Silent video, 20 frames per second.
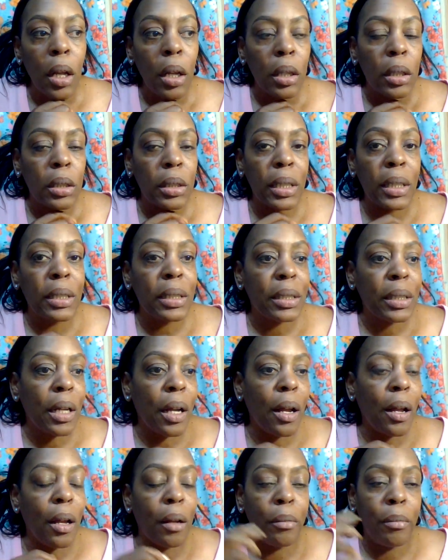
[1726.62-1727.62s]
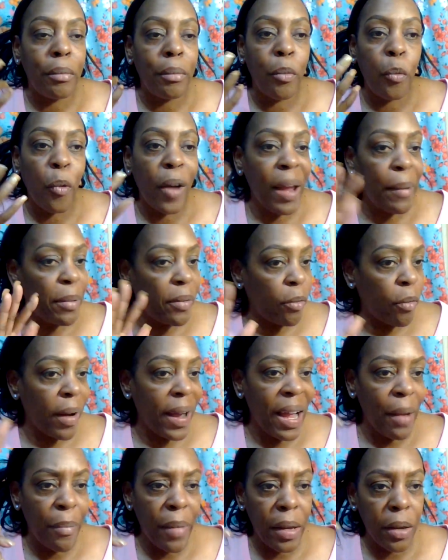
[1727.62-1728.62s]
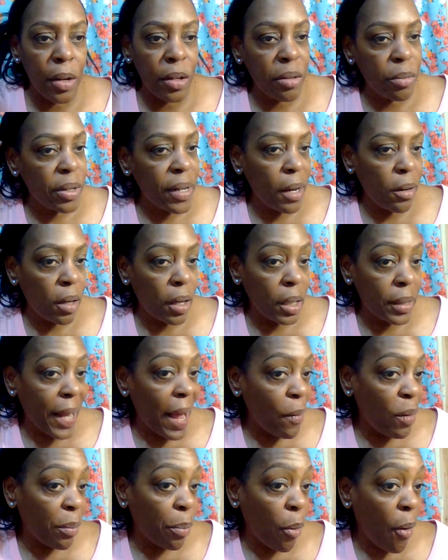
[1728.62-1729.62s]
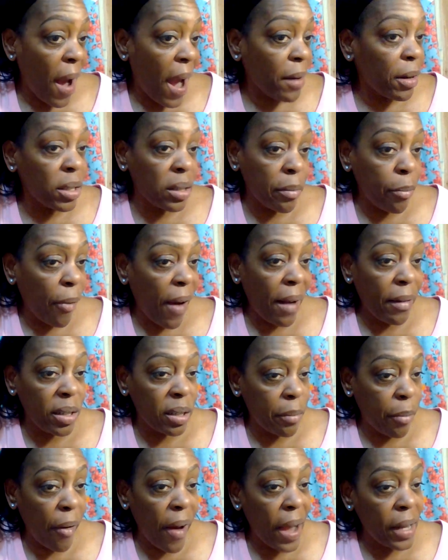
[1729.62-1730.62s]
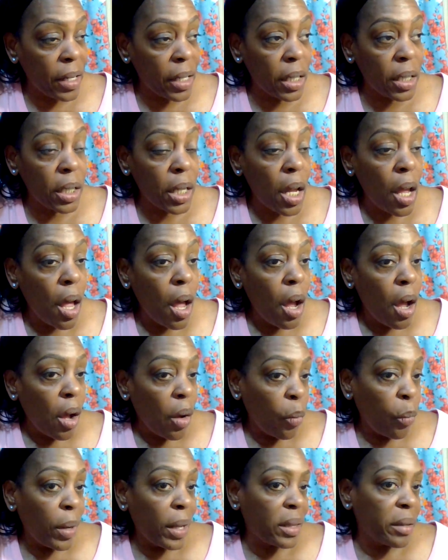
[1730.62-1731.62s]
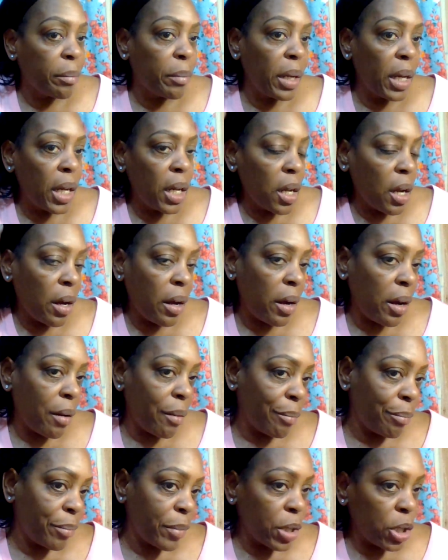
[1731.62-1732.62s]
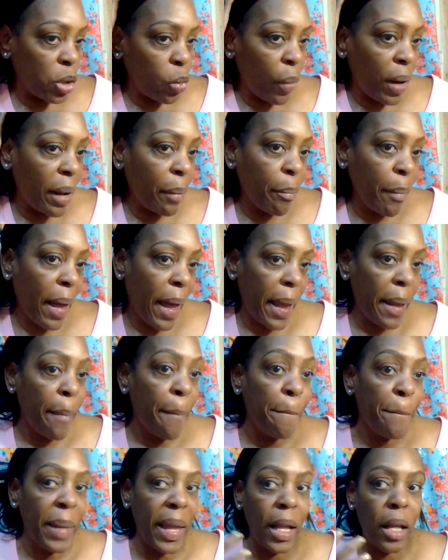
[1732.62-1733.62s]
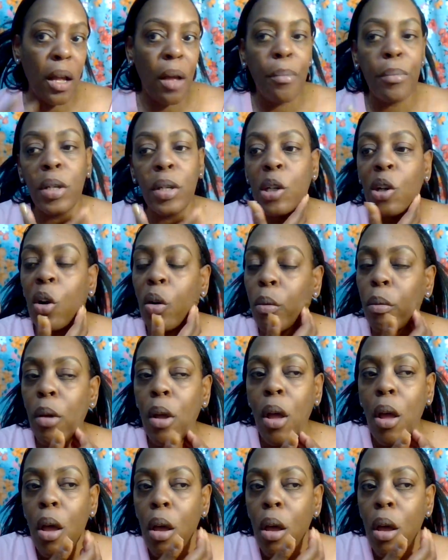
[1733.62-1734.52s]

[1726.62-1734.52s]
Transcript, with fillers: since um way before I had my YouTube channel, because I would practice and practice and practice with me um doing my makeup, you know.